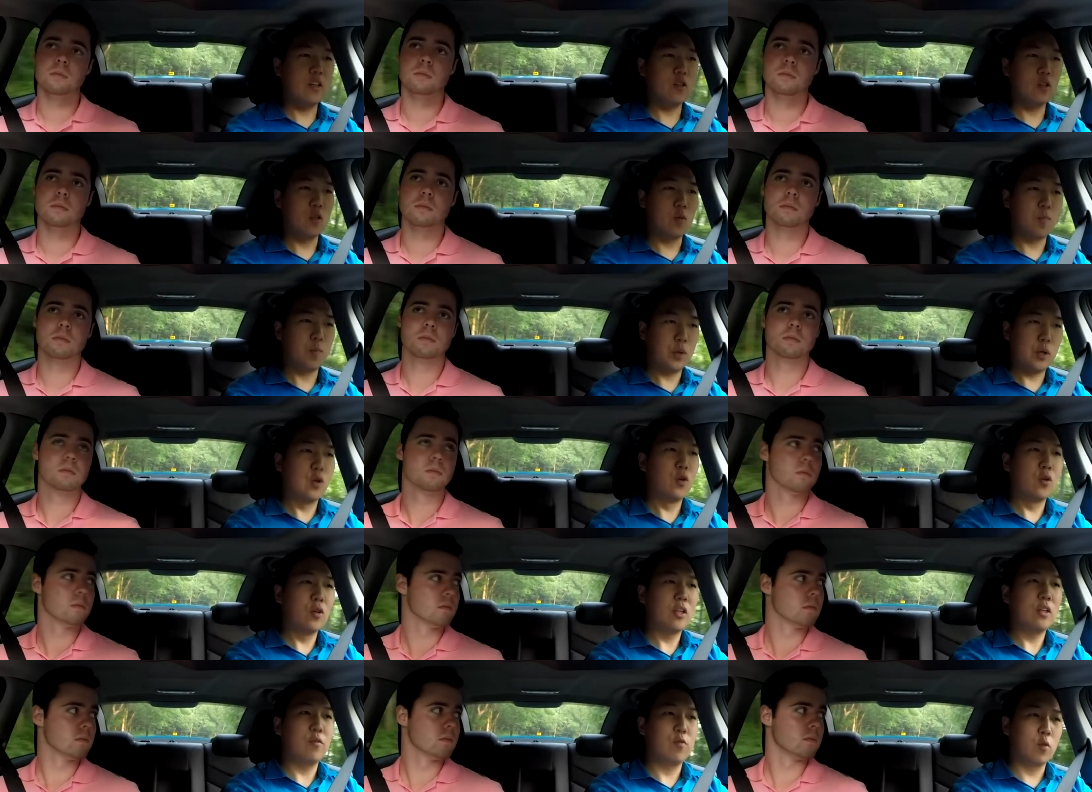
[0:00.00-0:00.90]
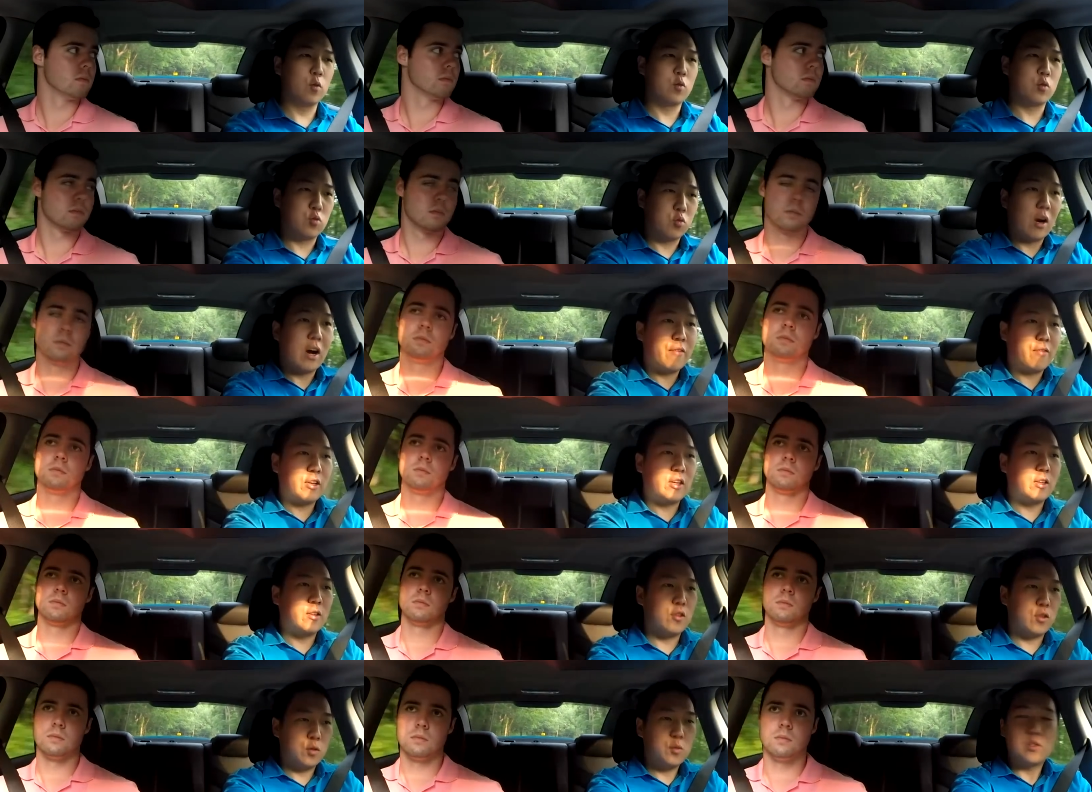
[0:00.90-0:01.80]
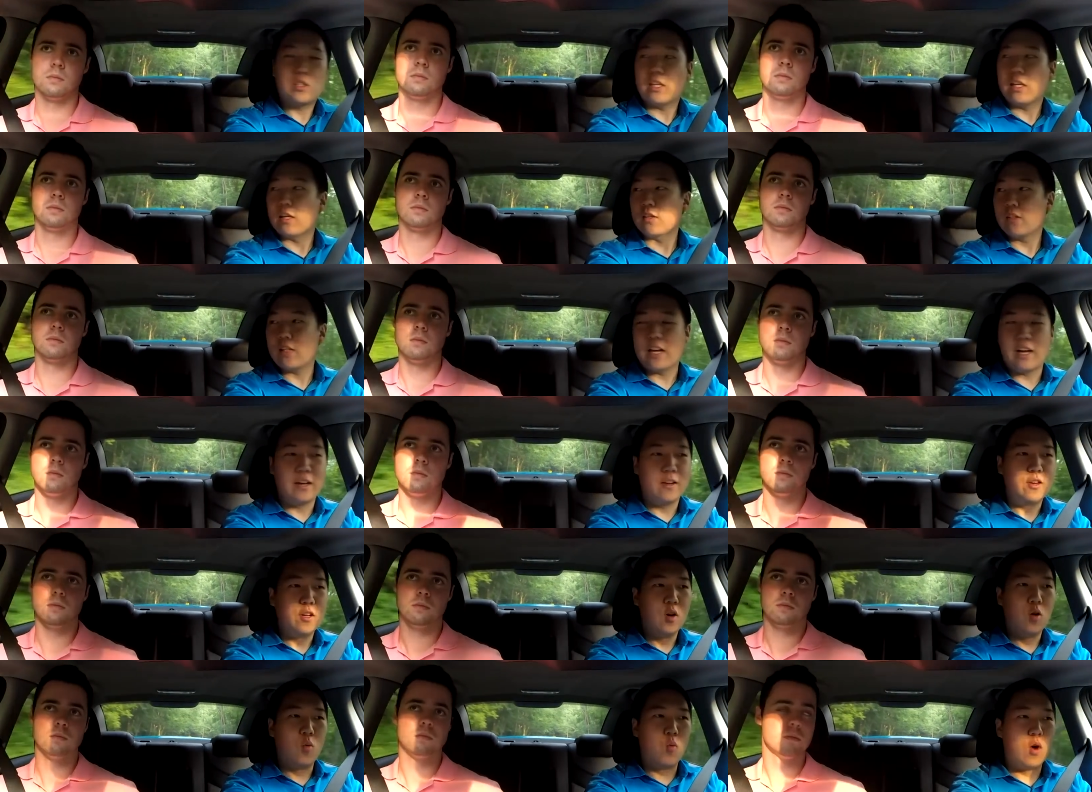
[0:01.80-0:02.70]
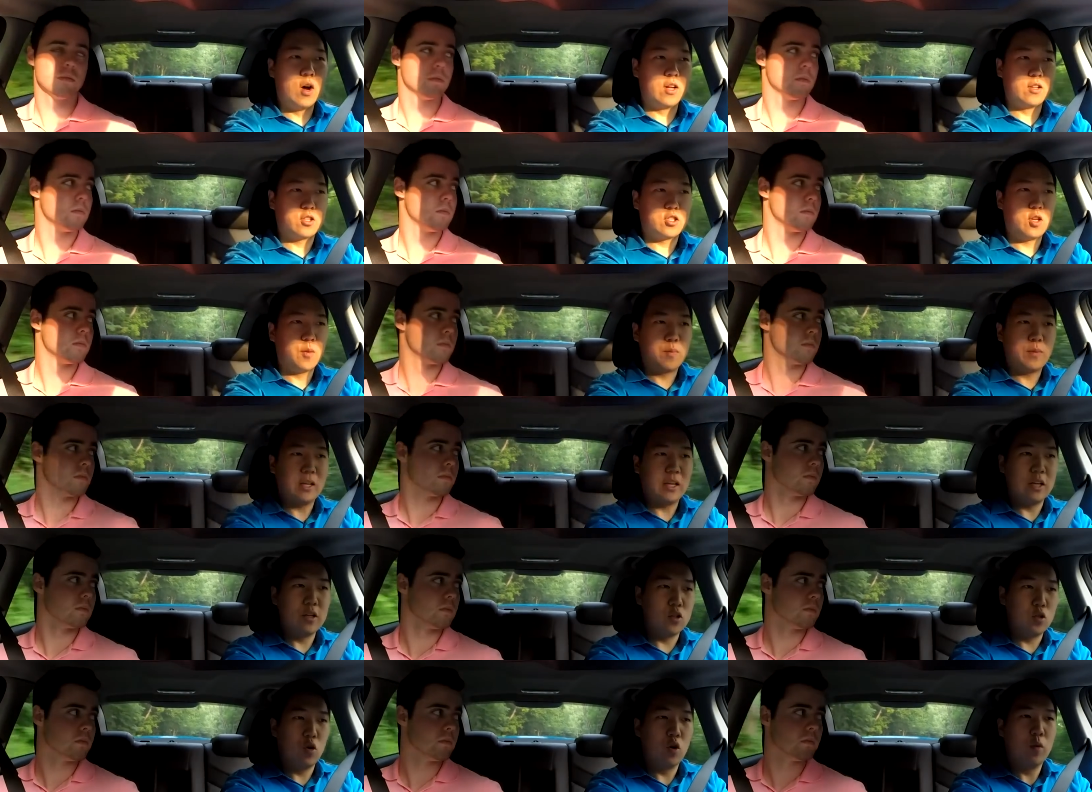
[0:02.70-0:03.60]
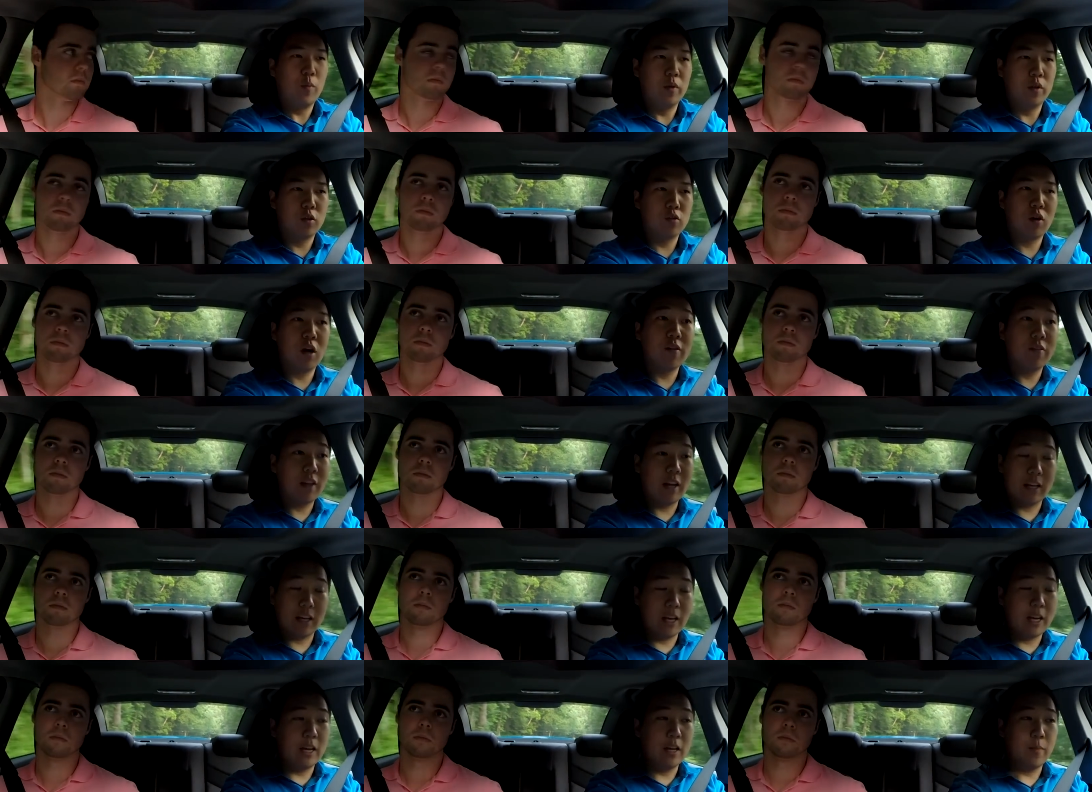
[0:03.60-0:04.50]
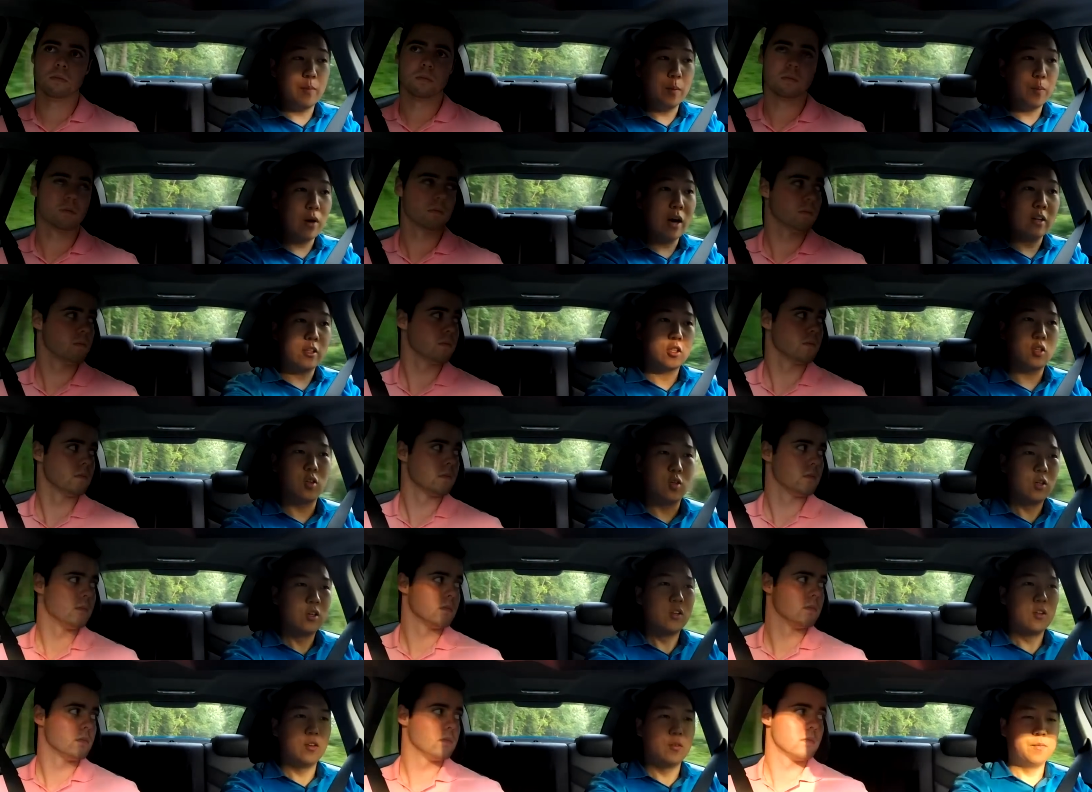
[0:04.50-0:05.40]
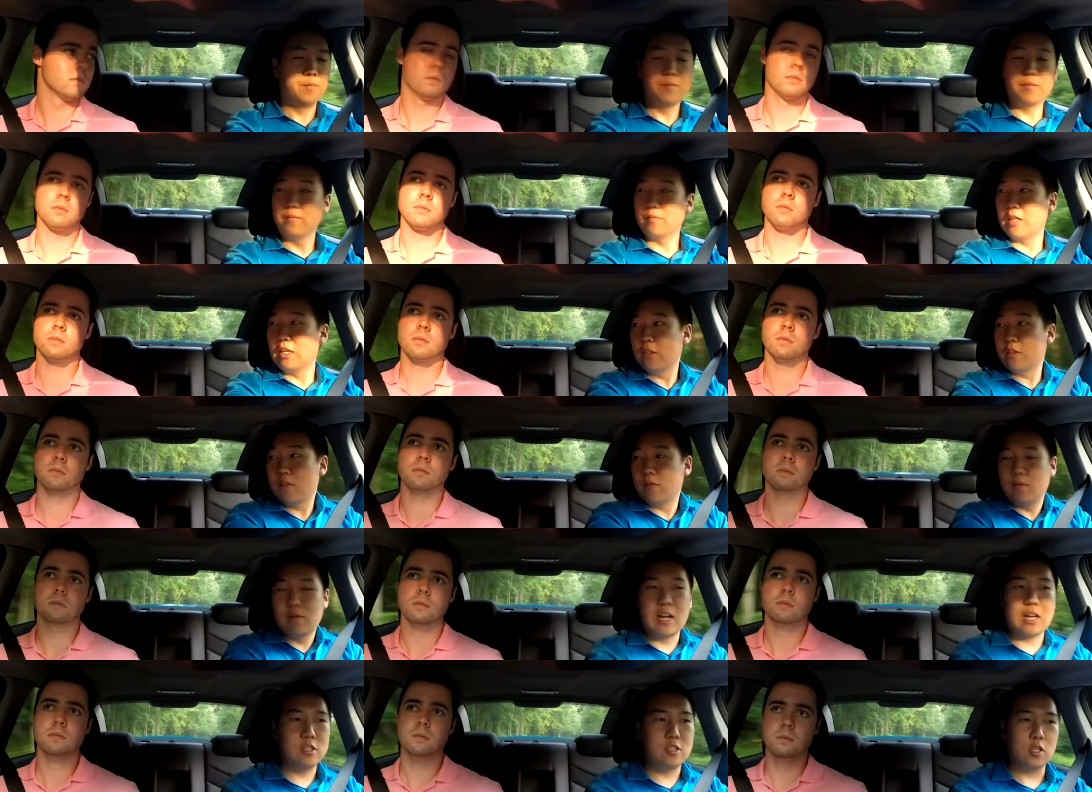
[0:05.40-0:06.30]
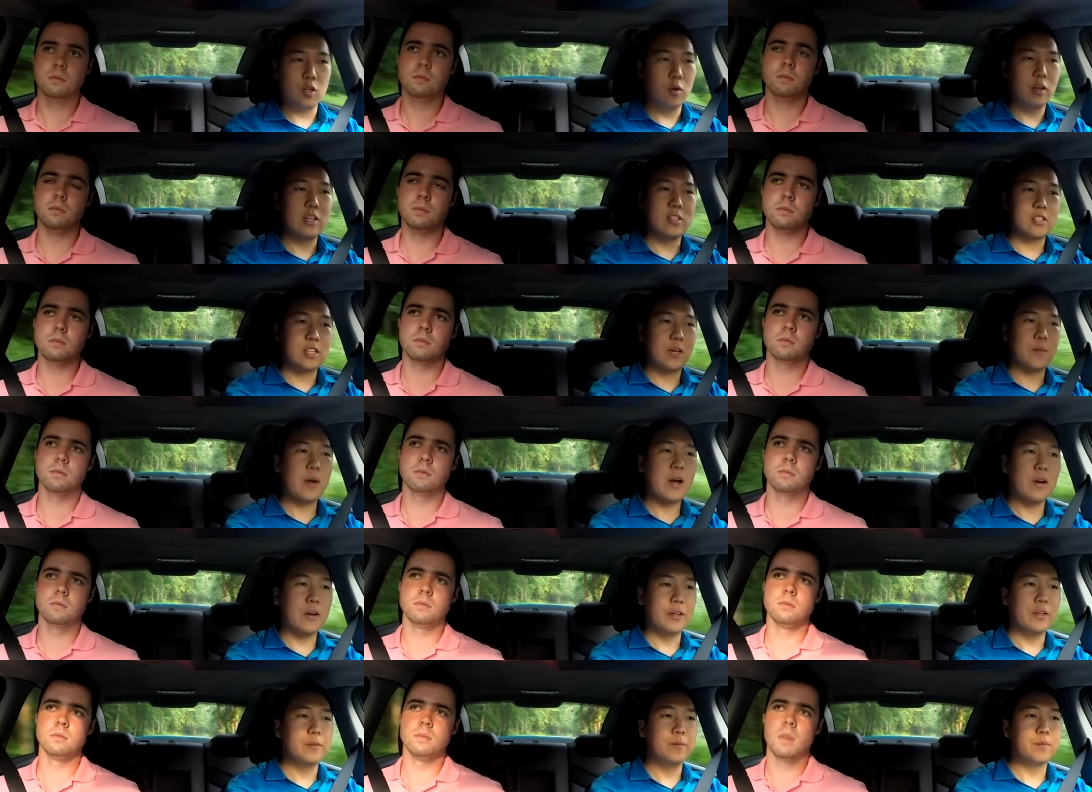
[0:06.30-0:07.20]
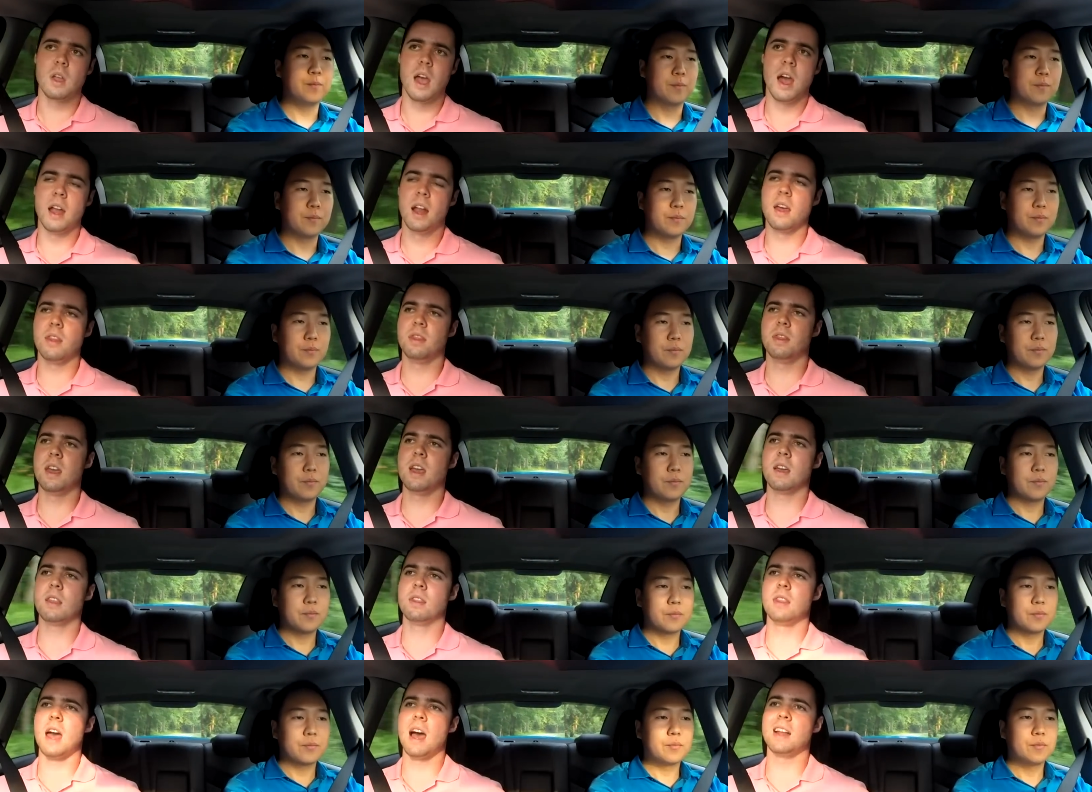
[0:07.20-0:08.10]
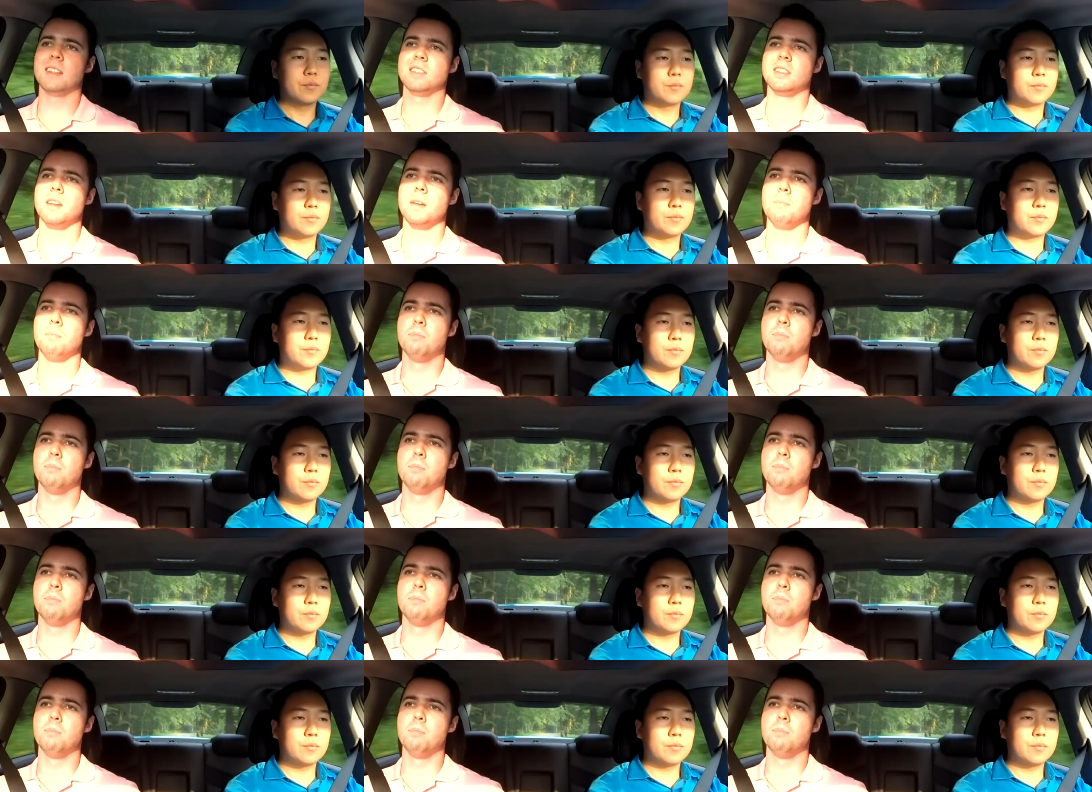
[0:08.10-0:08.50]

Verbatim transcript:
Speaker 1: it purely for driving enthusiasts that want something enjoyable to drive that can be practical. It's that's the greatest thing about it.
Speaker 2: And I think that's an